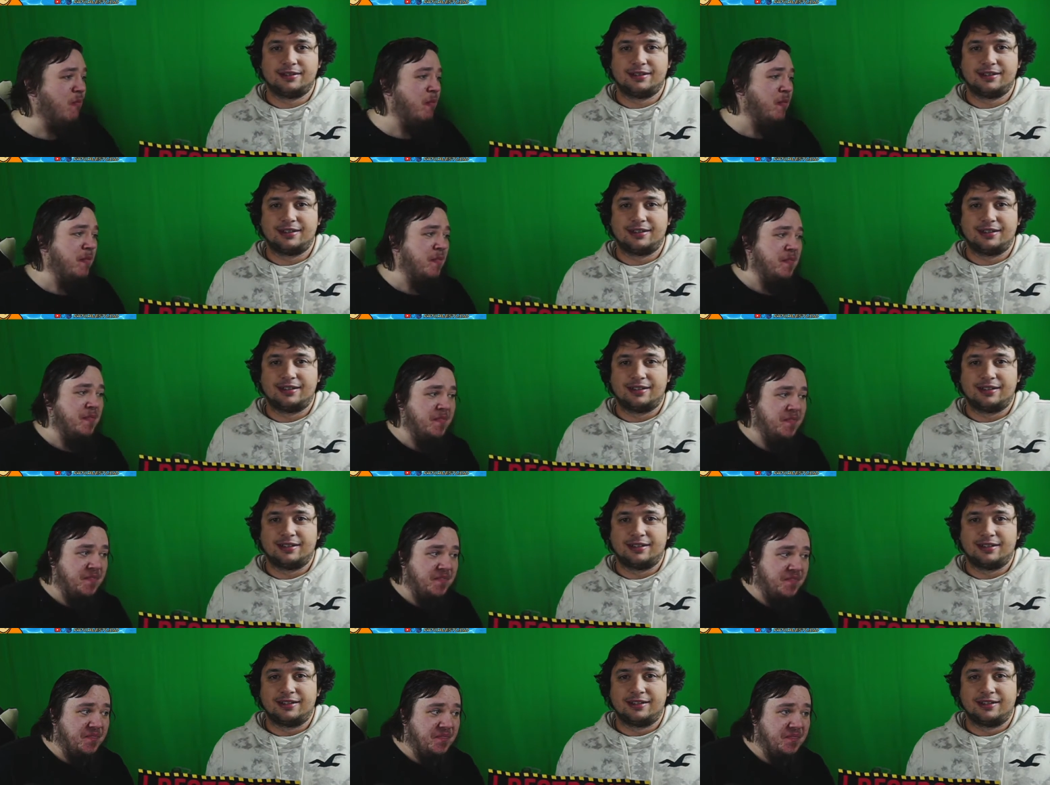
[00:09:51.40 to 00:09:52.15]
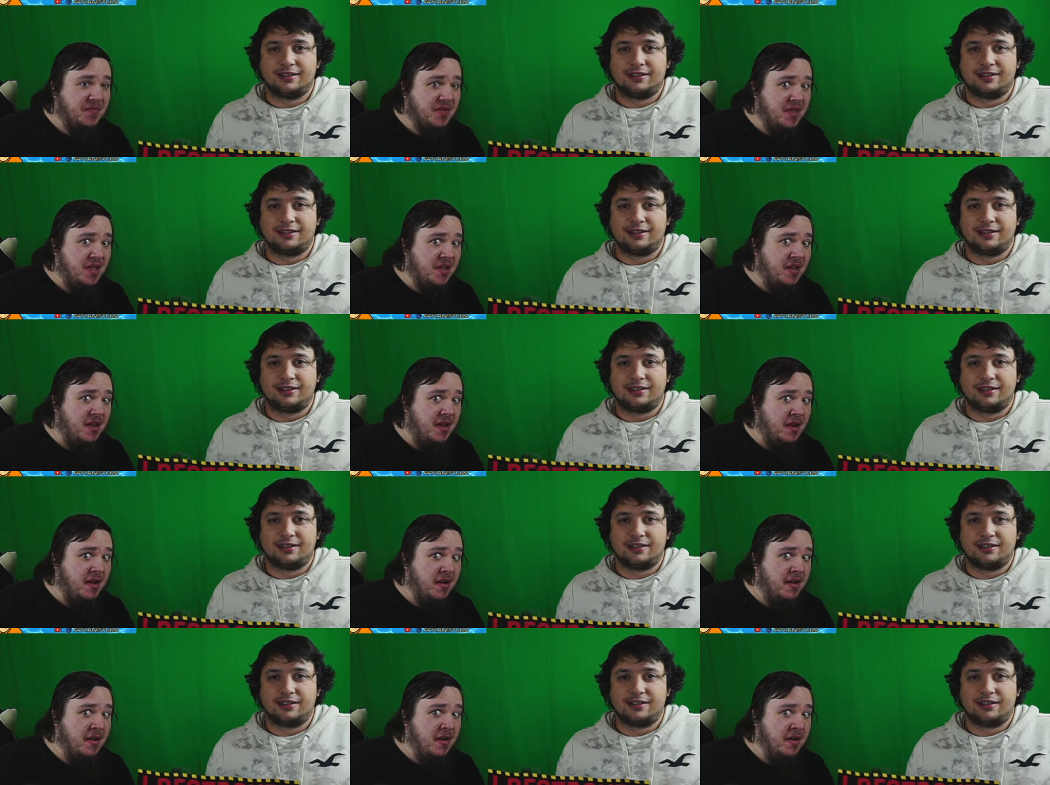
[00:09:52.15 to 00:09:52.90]

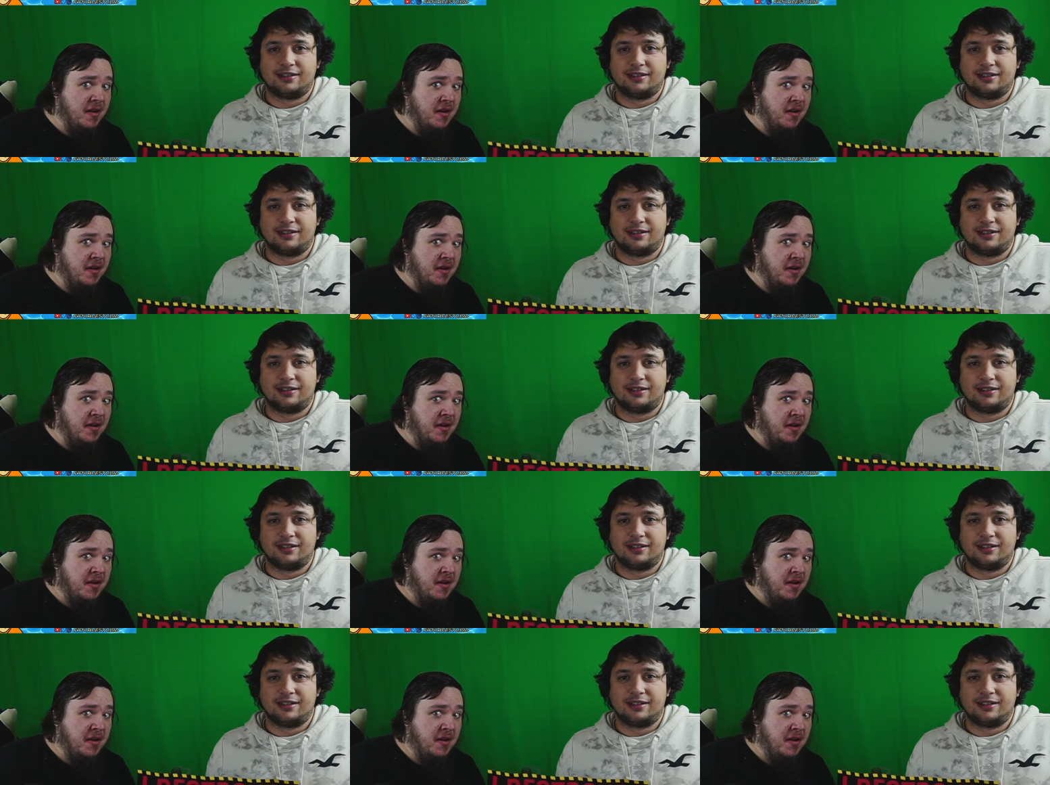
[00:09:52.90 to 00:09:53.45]
(silence)